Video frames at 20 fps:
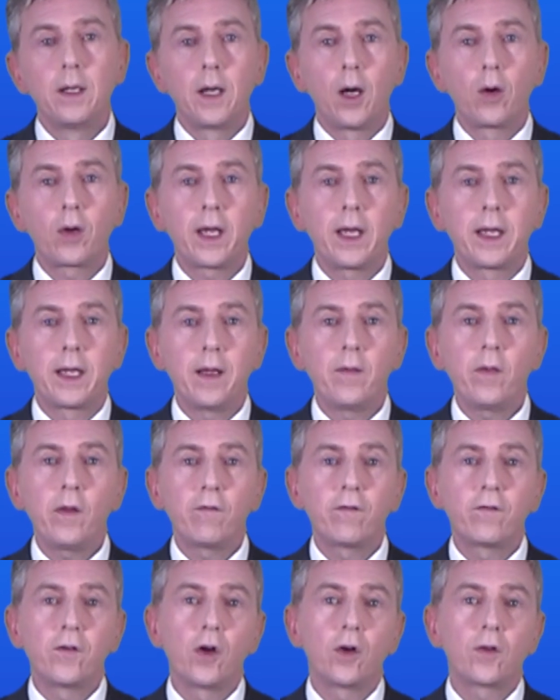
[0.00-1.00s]
Okay, in the
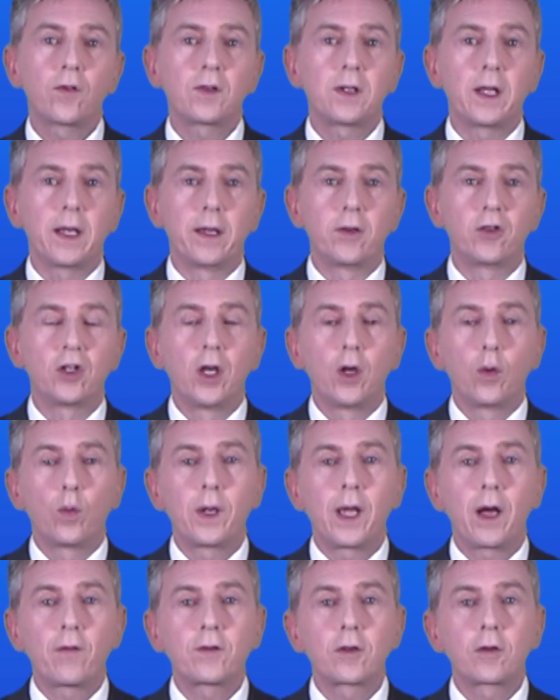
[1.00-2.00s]
first stage, we
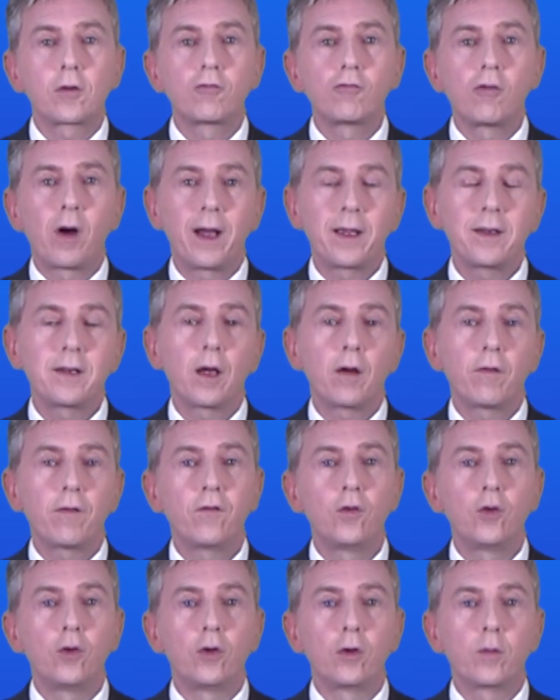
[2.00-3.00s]
have to grind our
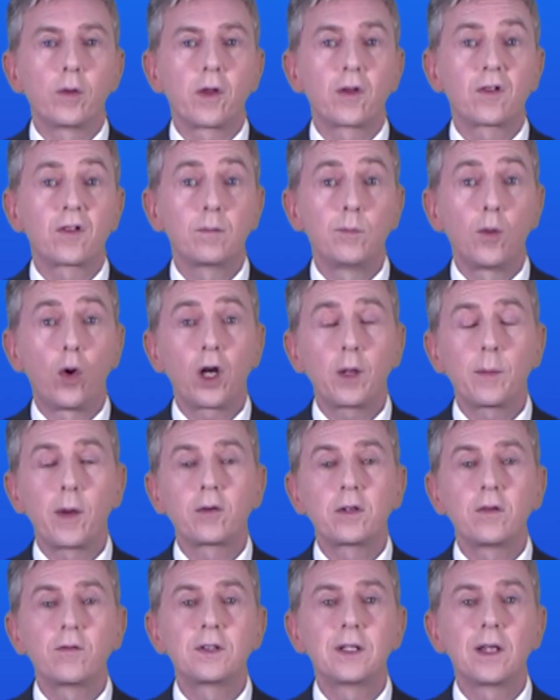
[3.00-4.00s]
food with a small
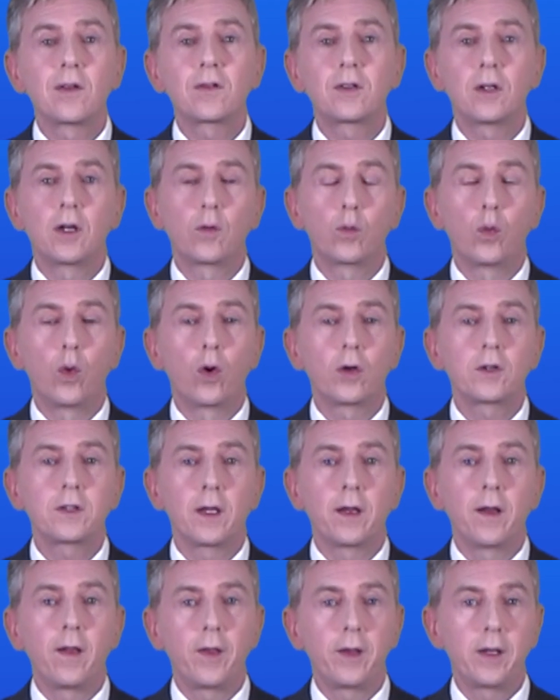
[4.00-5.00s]
amount of distilled
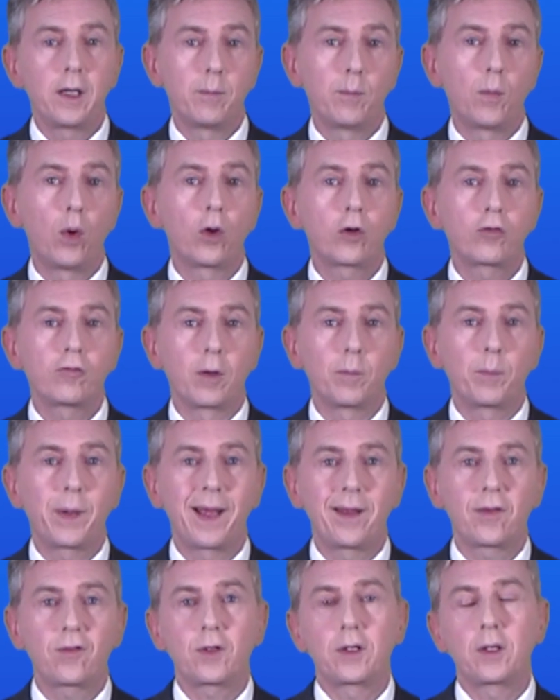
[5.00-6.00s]
water in a mortar and
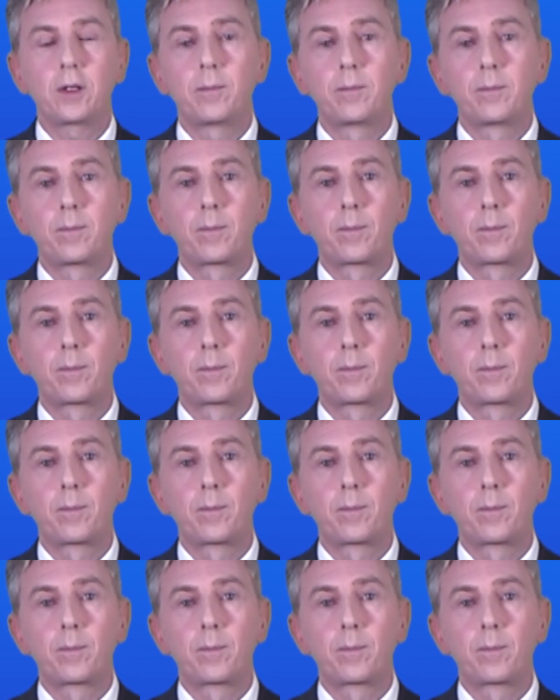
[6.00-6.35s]
pestle.